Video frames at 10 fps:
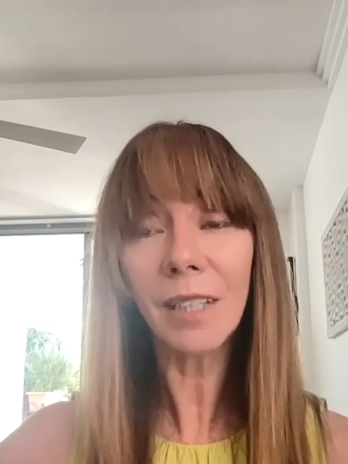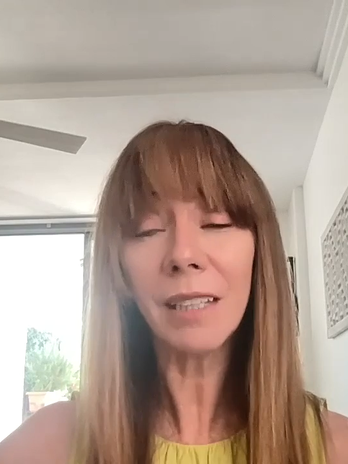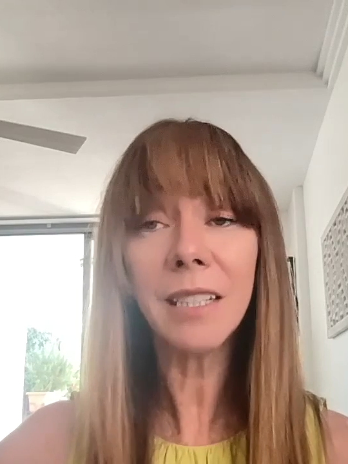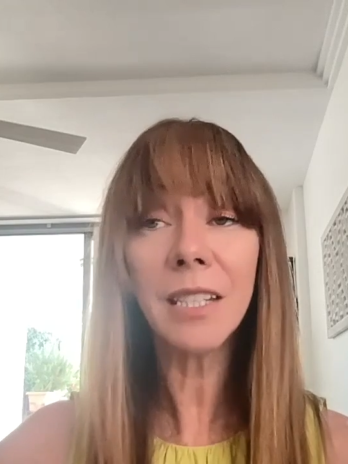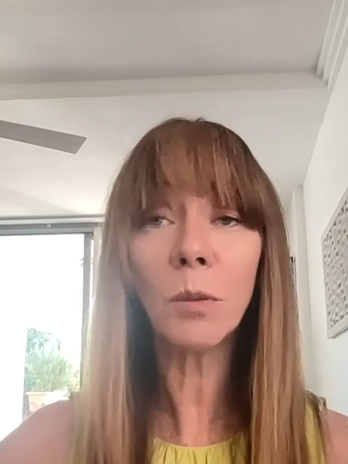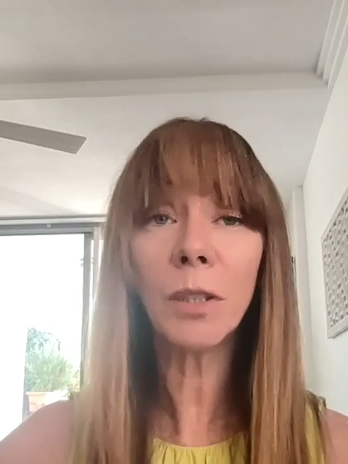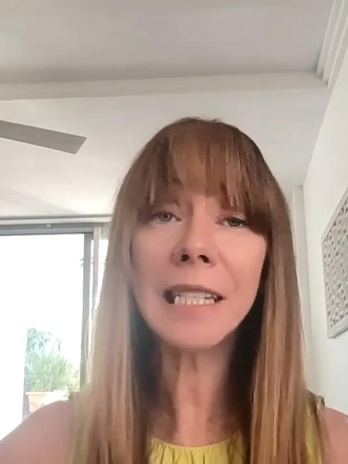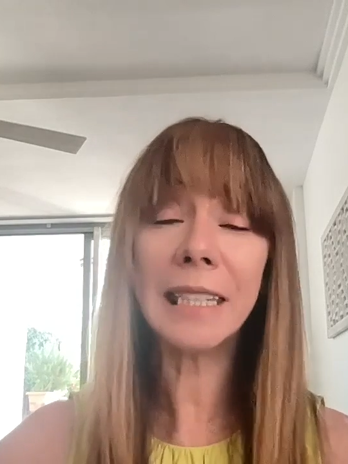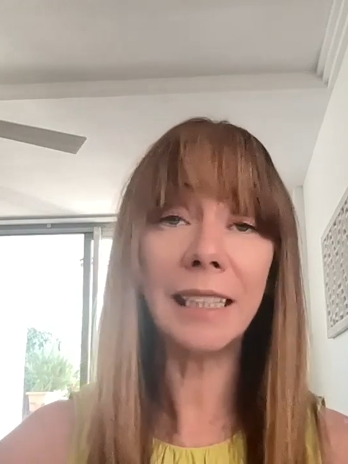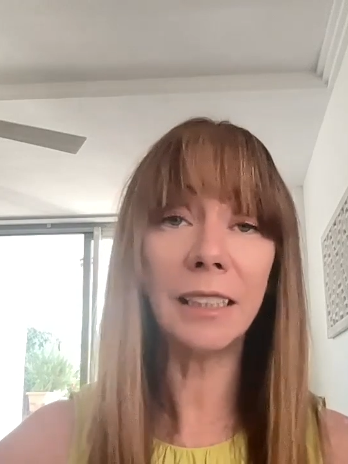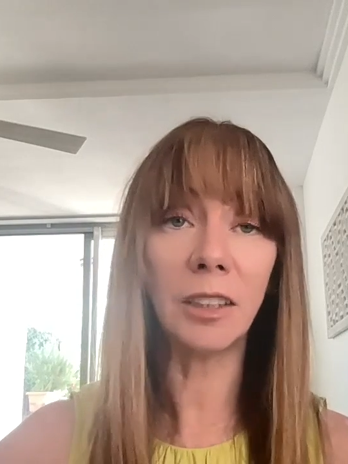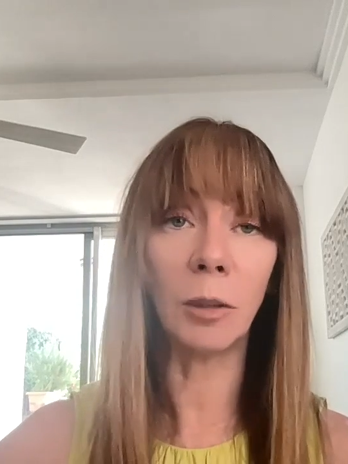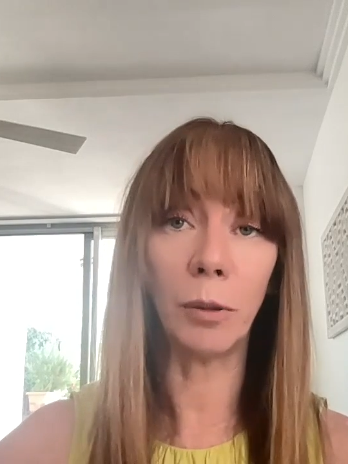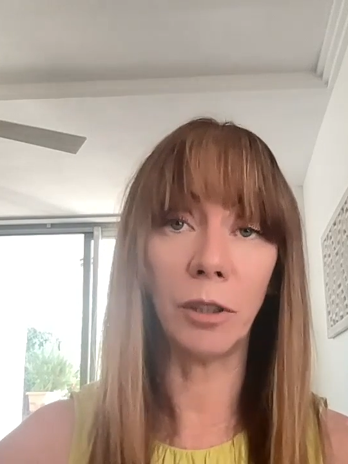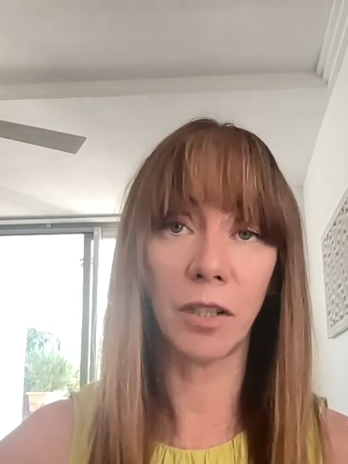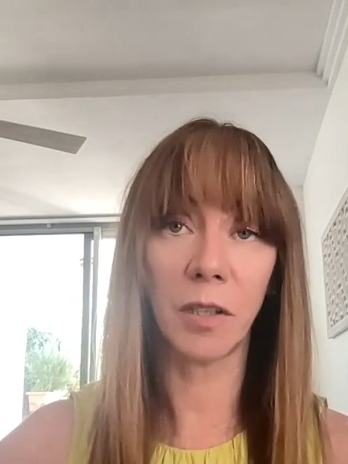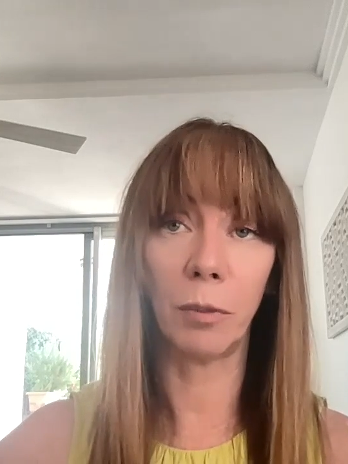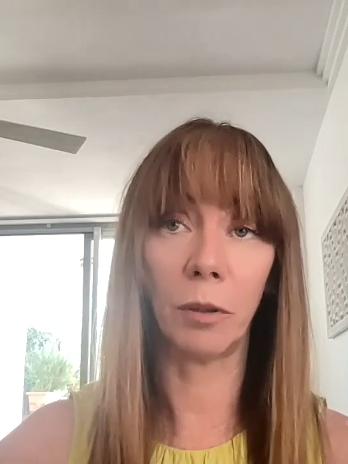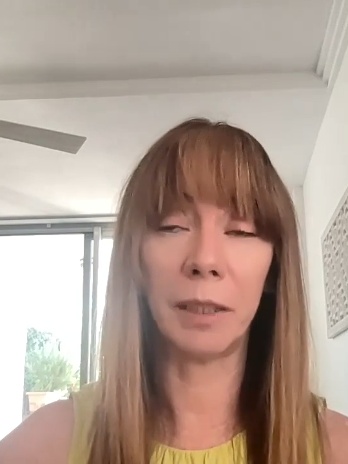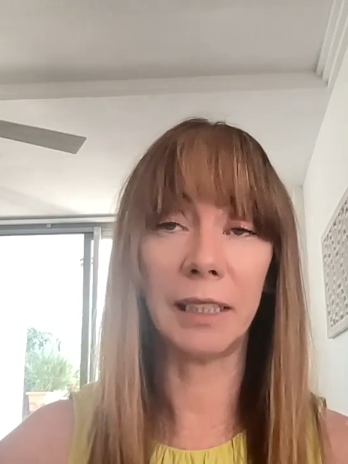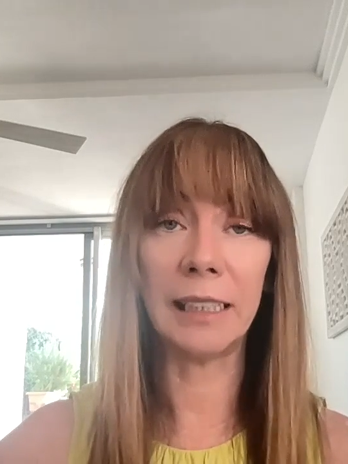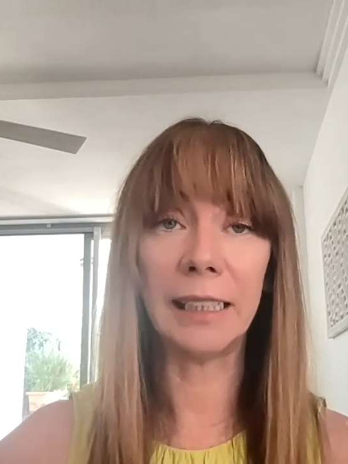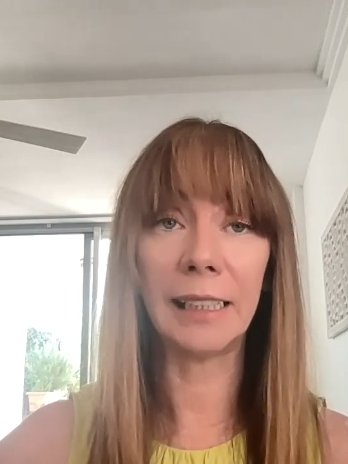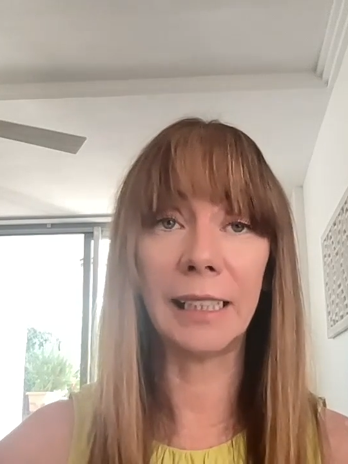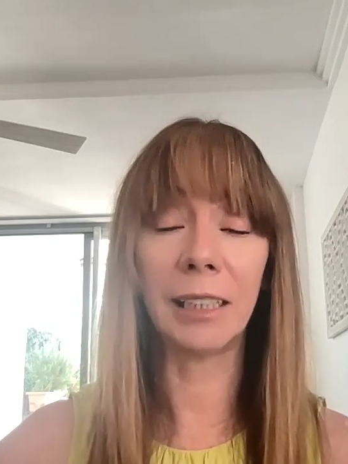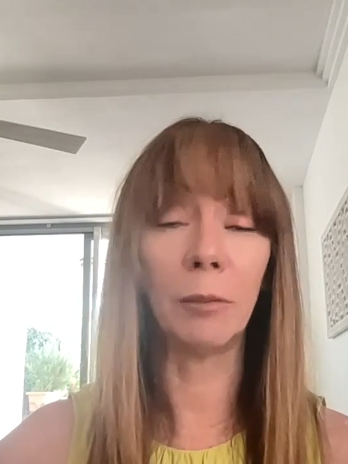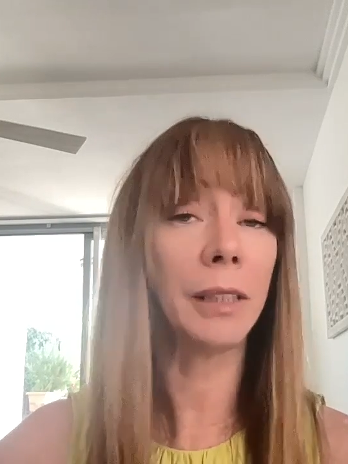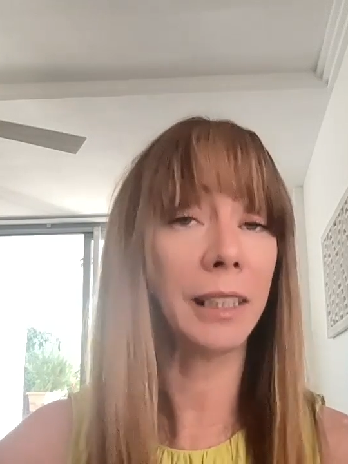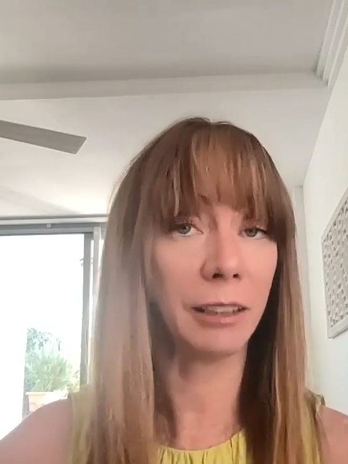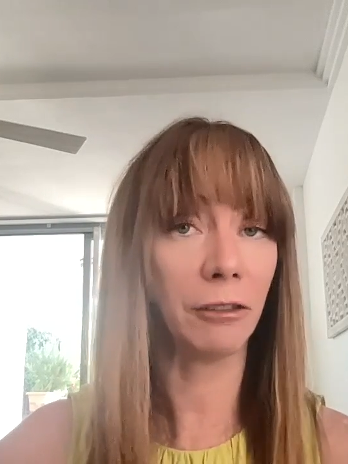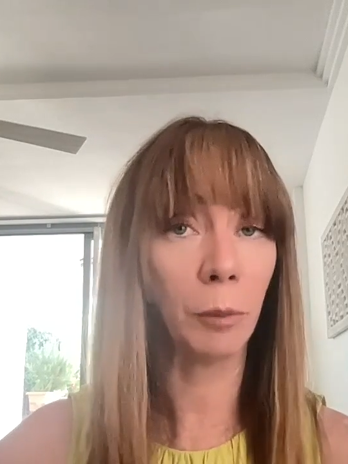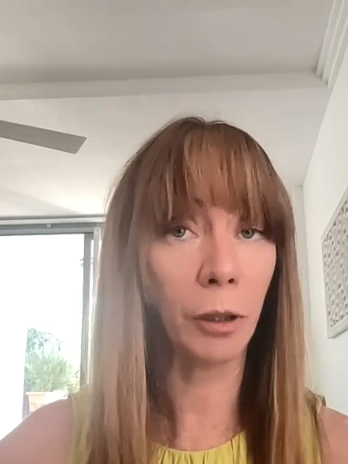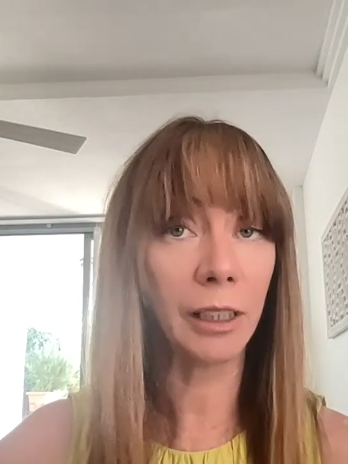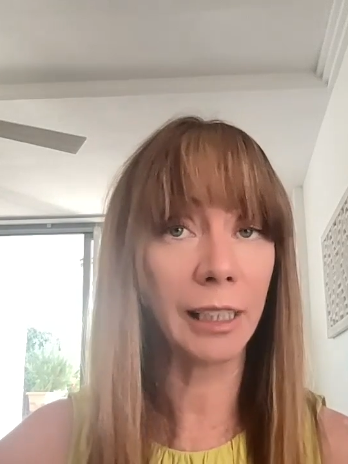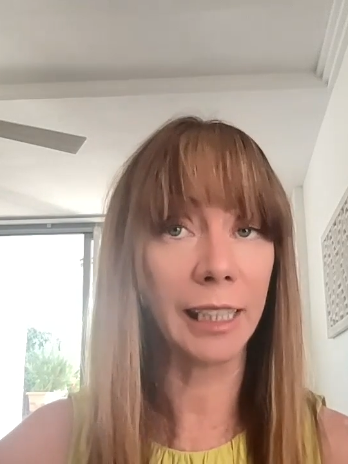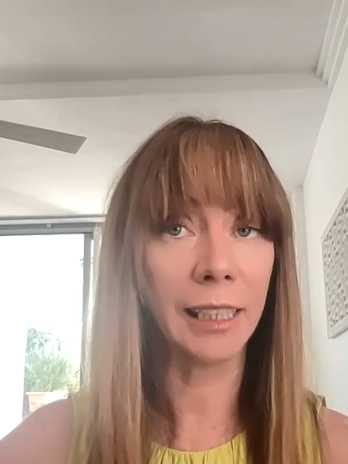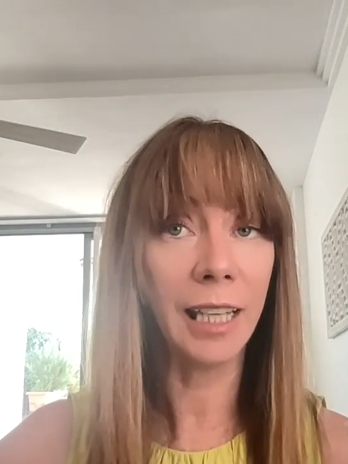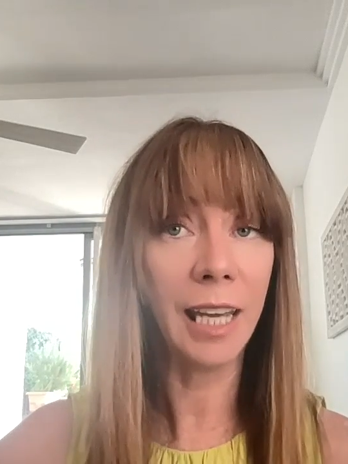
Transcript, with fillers: This is what's needed to purchase a property in Italy completely remotely.